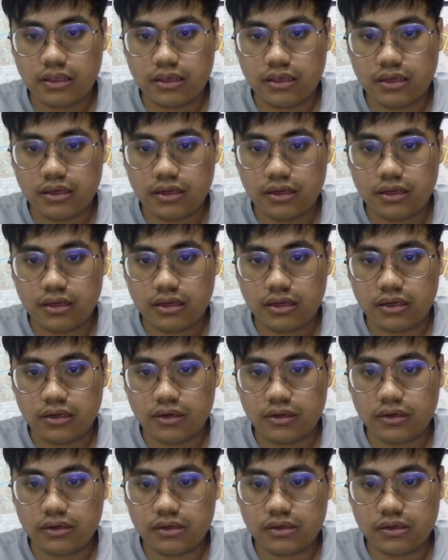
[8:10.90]

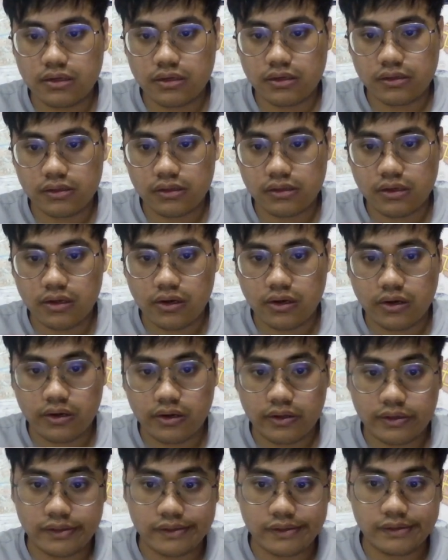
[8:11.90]
lot
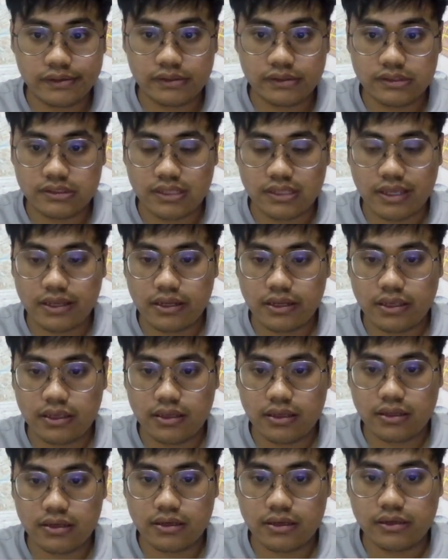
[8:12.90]
on site
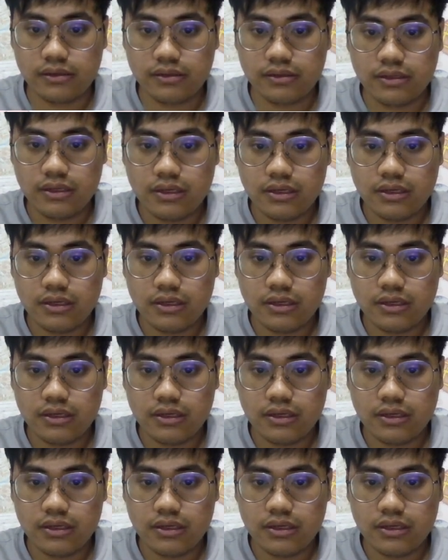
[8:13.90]
area